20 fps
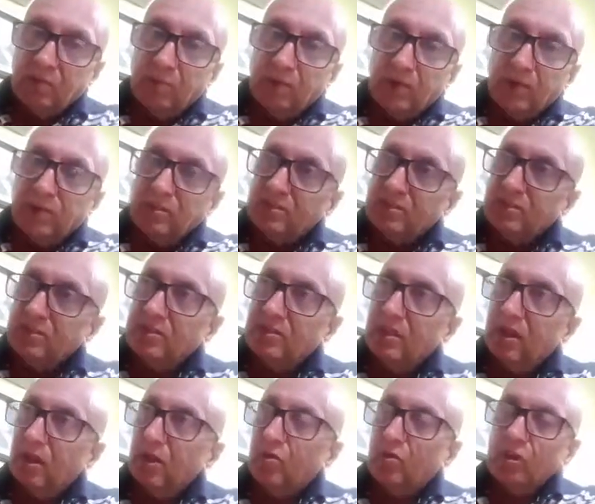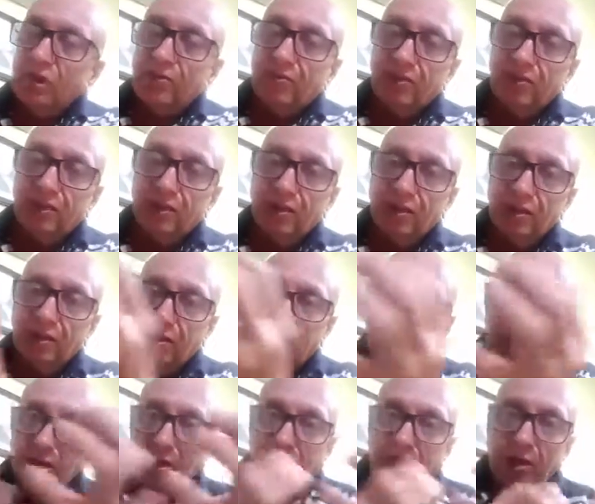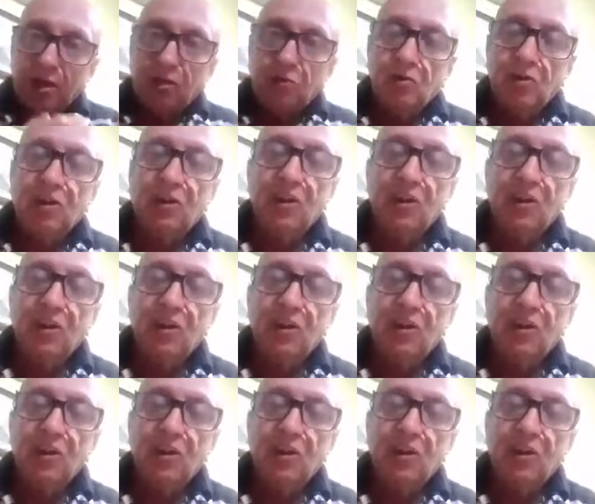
brings around everything to